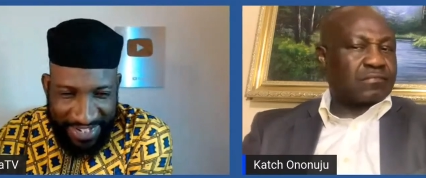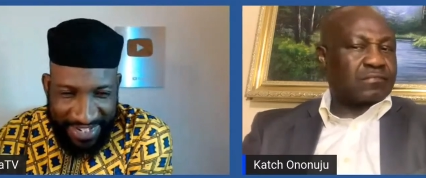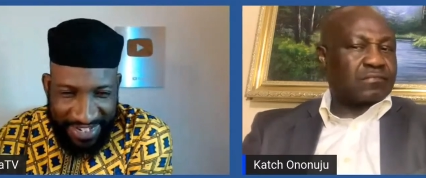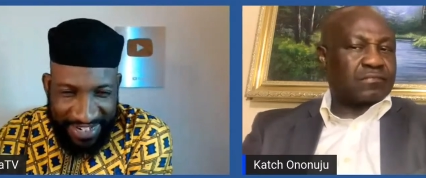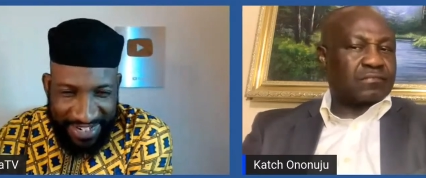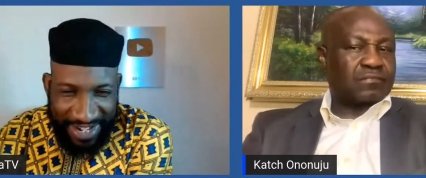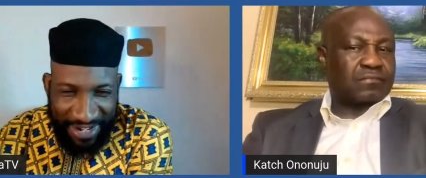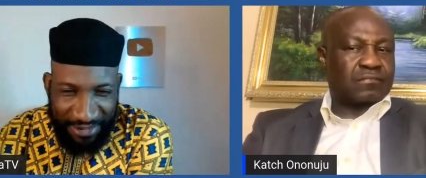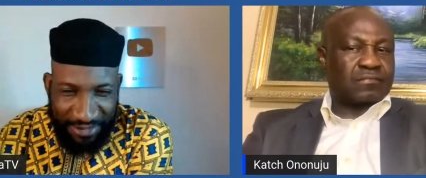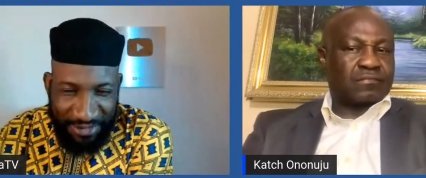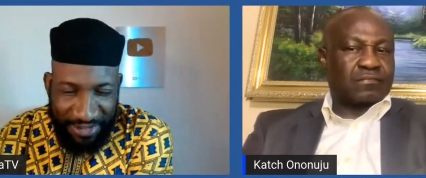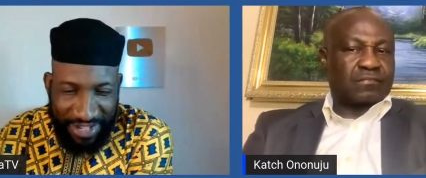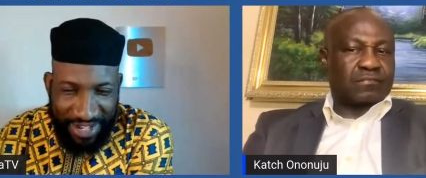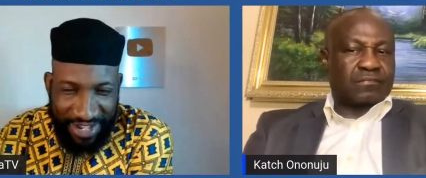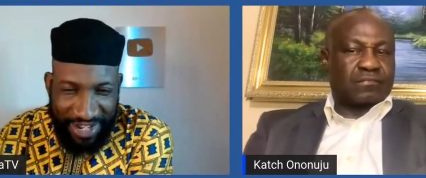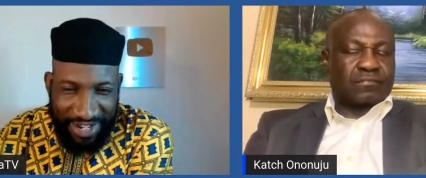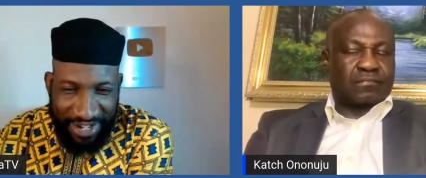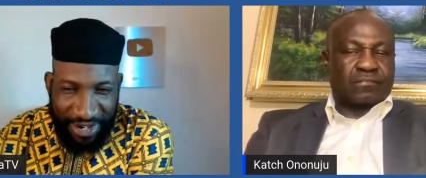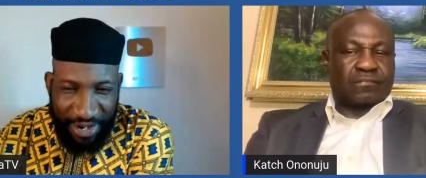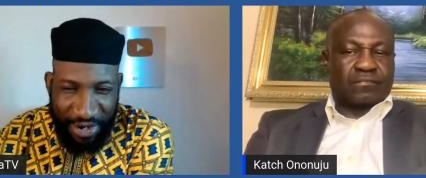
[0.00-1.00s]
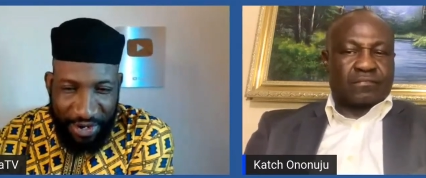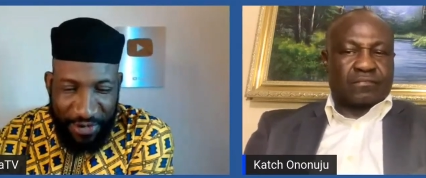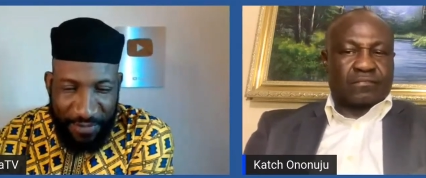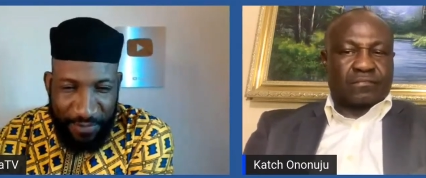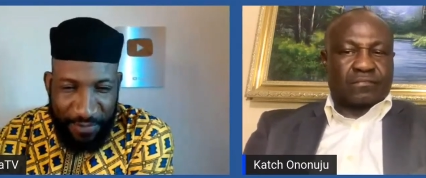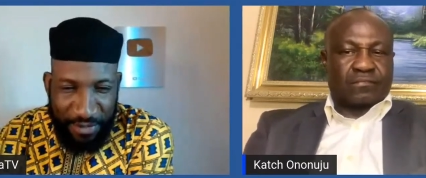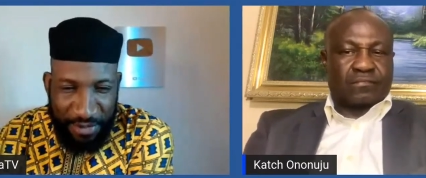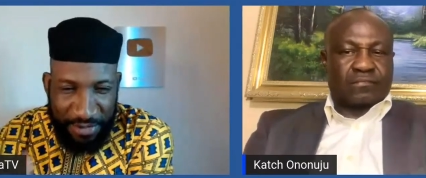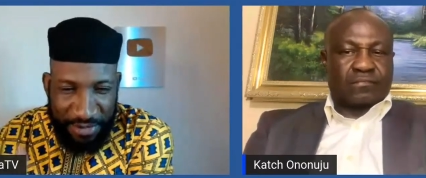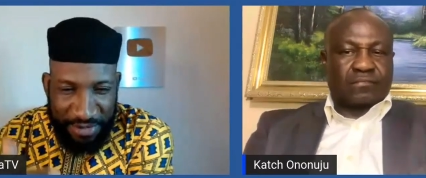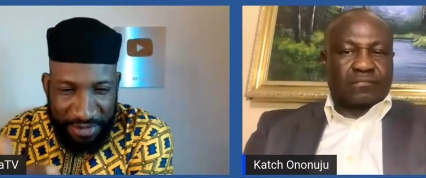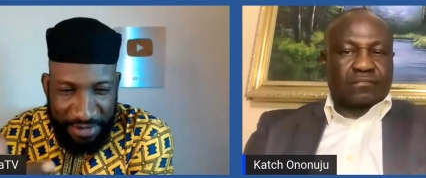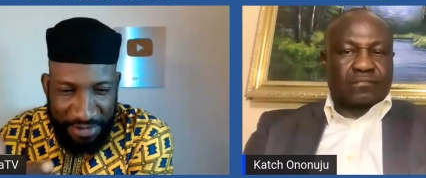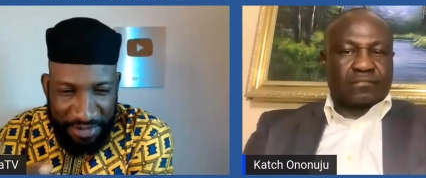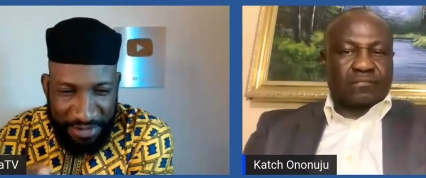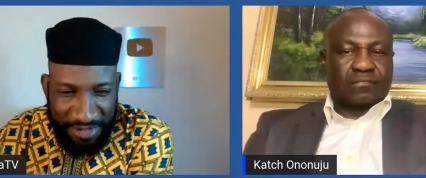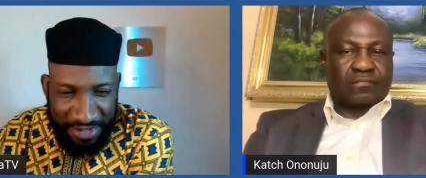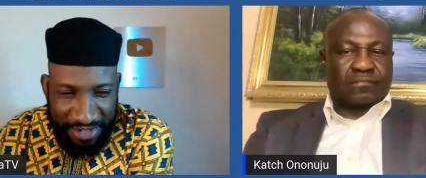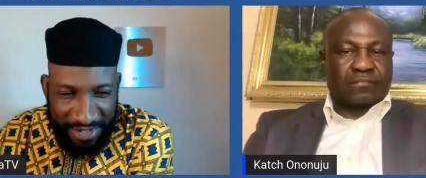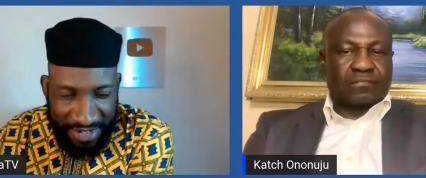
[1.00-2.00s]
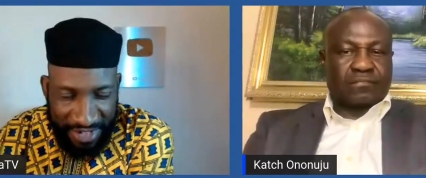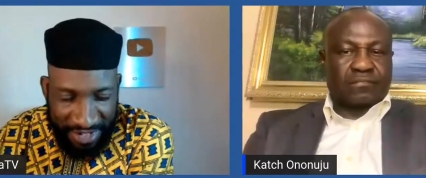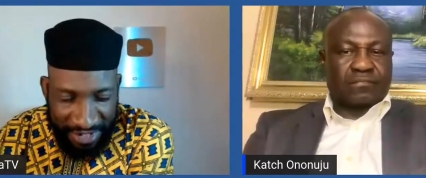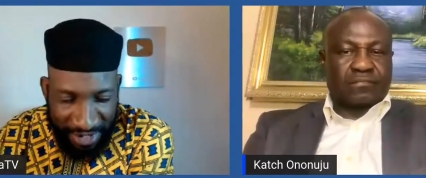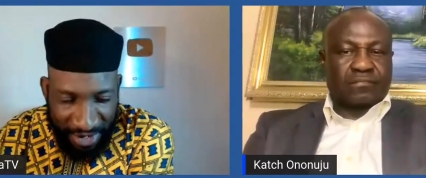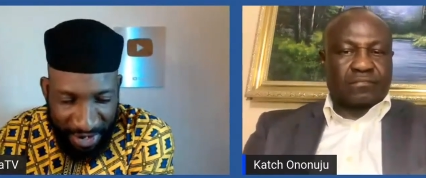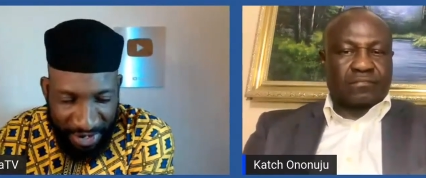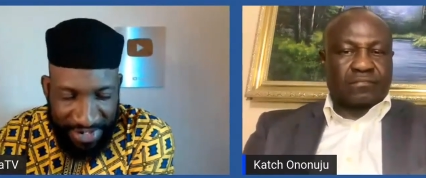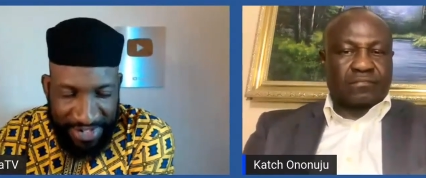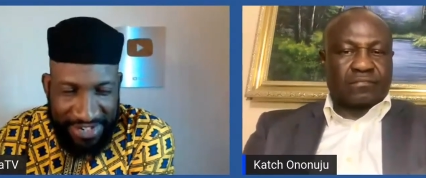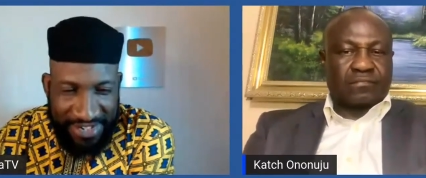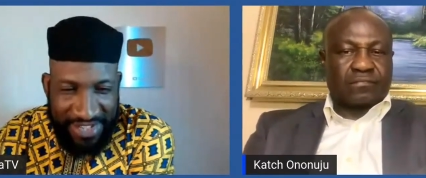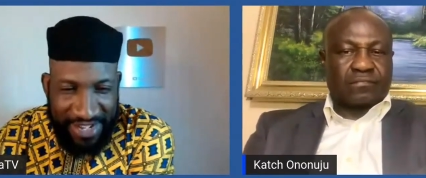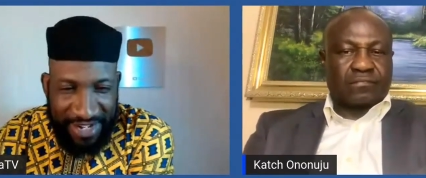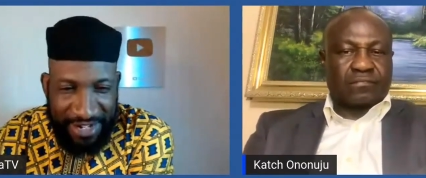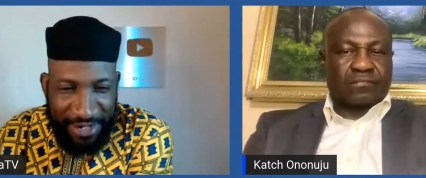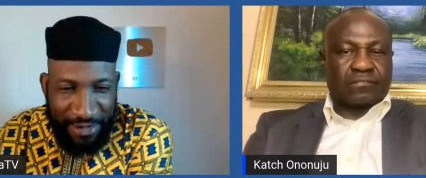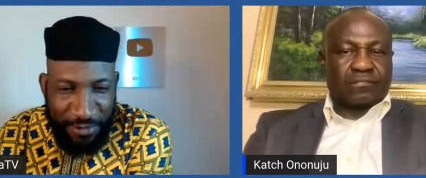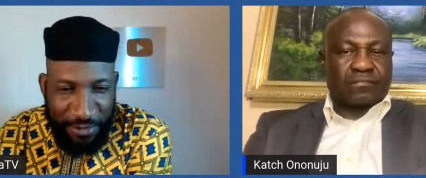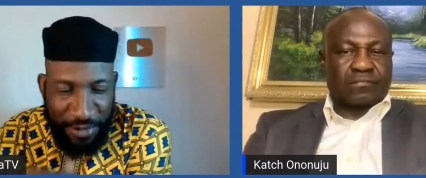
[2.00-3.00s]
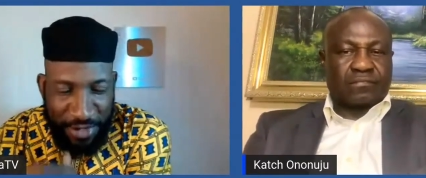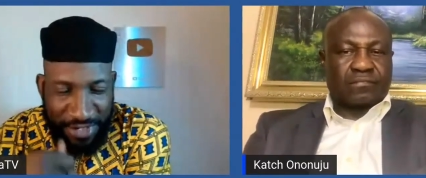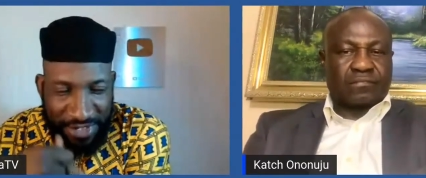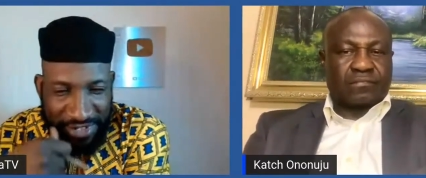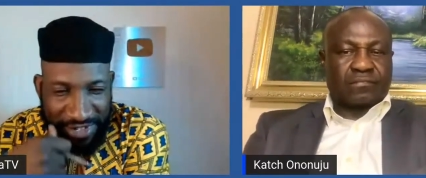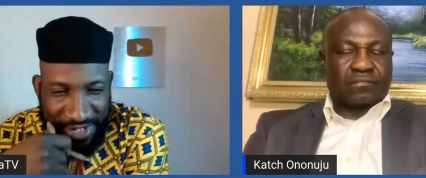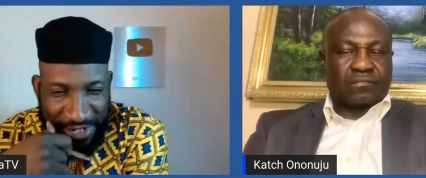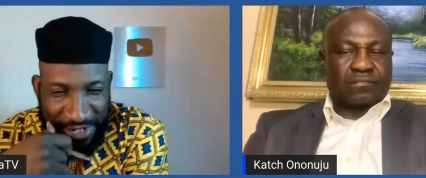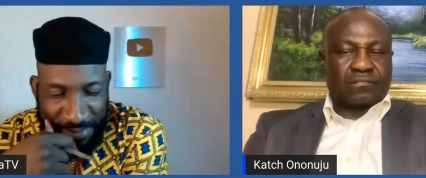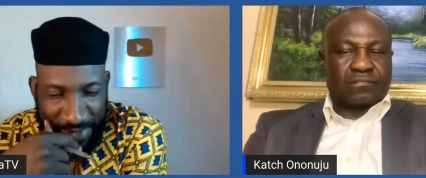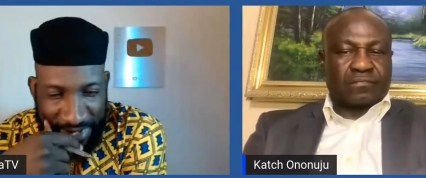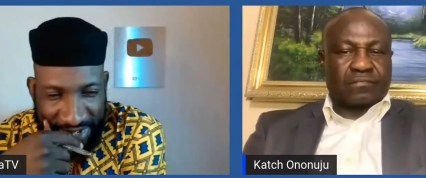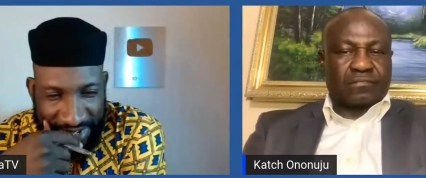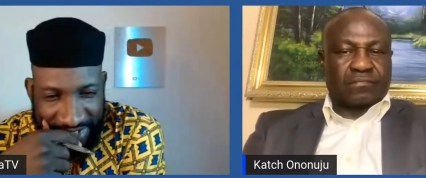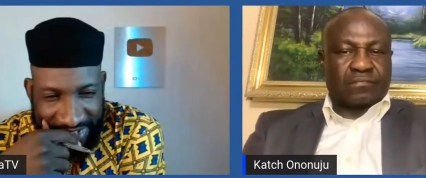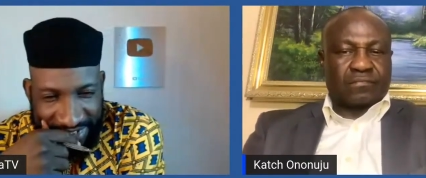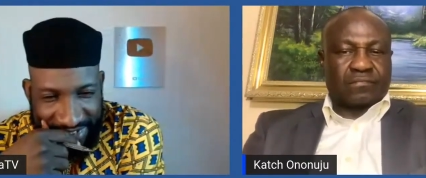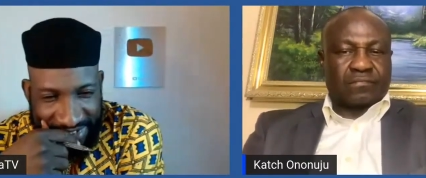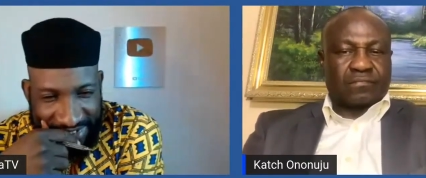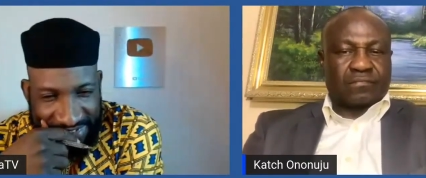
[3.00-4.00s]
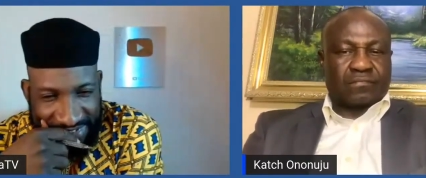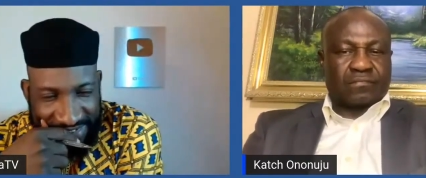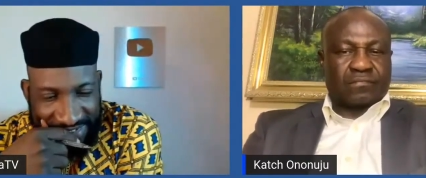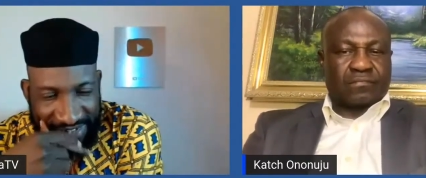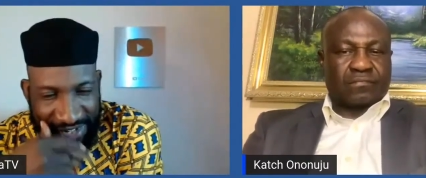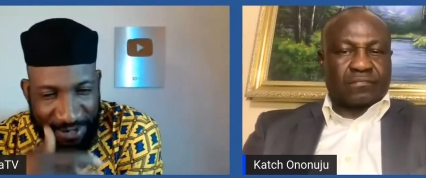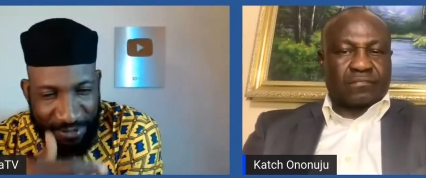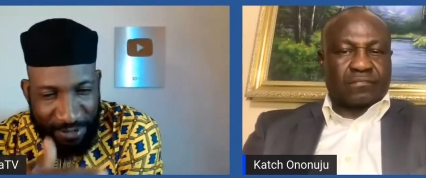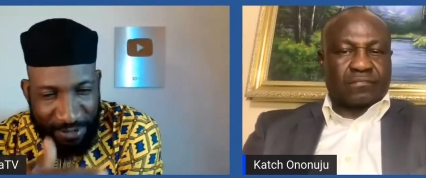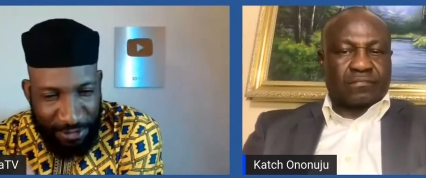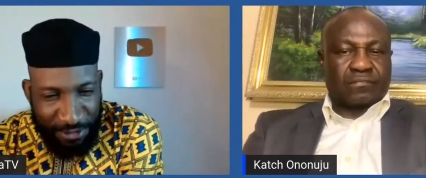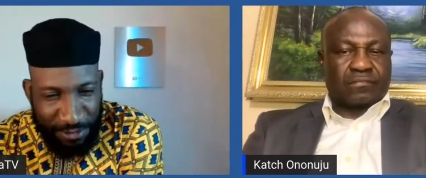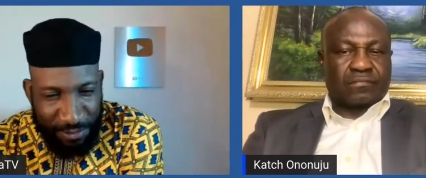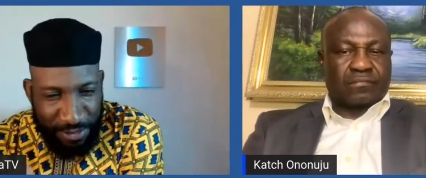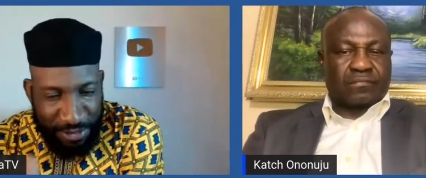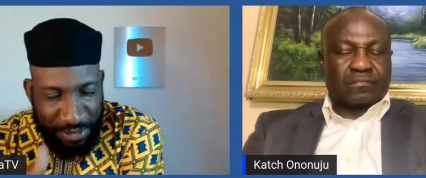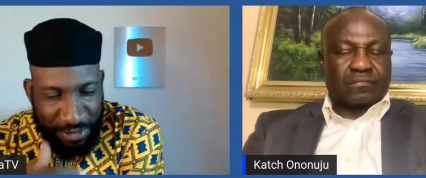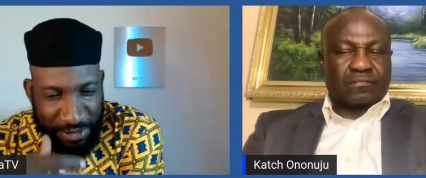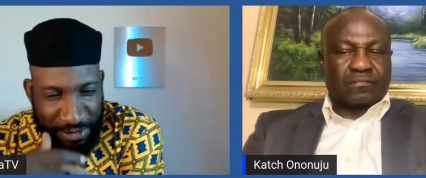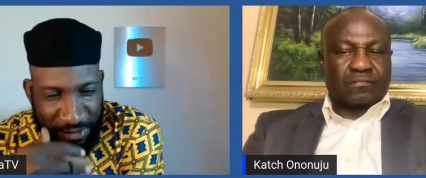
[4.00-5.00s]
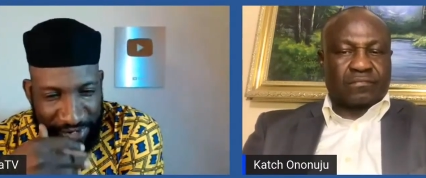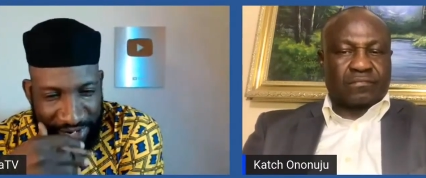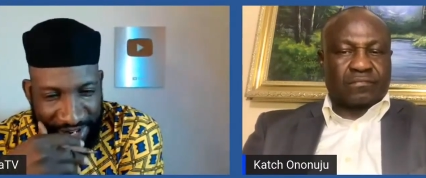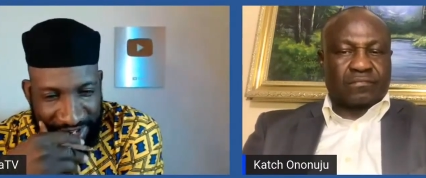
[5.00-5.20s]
Speaker 1: sitting down there, understanding what transpired yesterday, what would be your